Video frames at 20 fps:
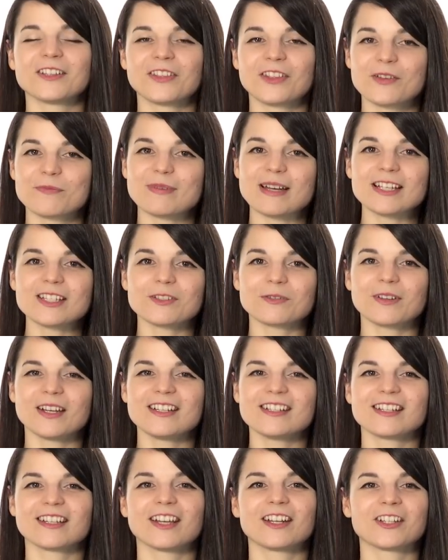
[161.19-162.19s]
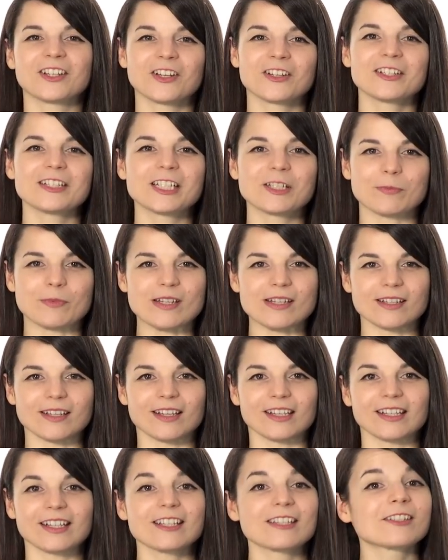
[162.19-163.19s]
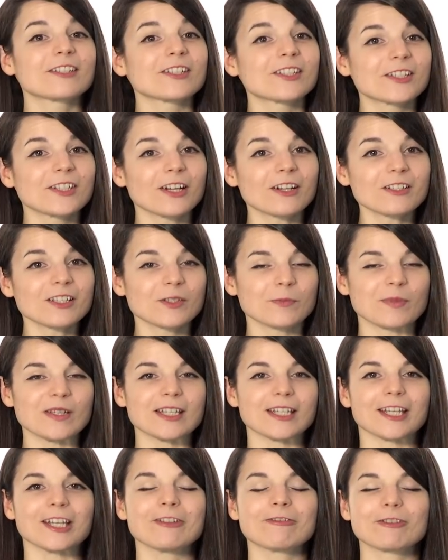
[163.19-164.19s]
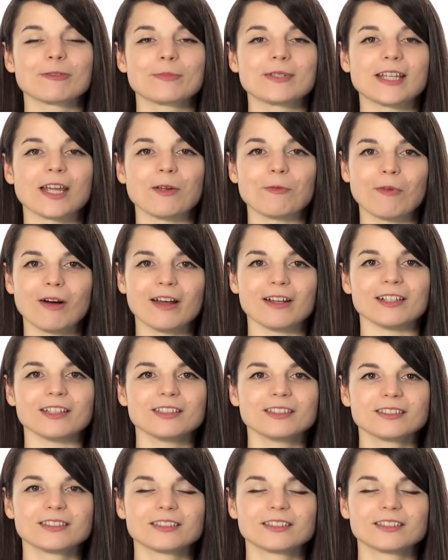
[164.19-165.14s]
The best way to get good at speaking is to start speaking from day 1.